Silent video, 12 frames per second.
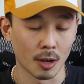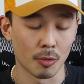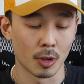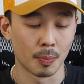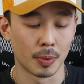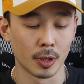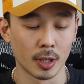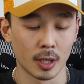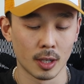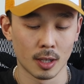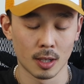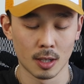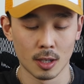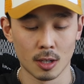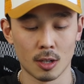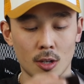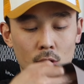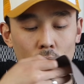I want to put
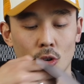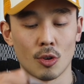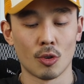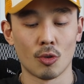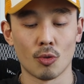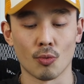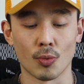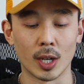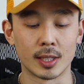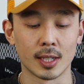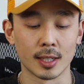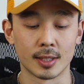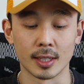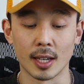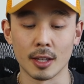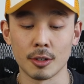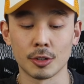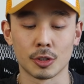right sides
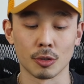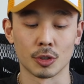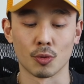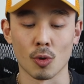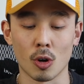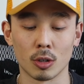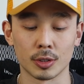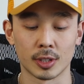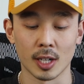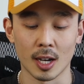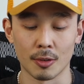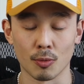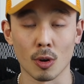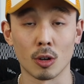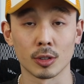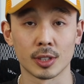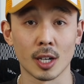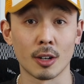together so that it's wrong
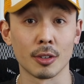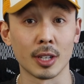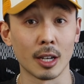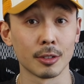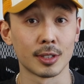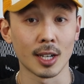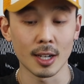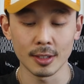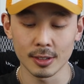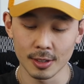side on the outside.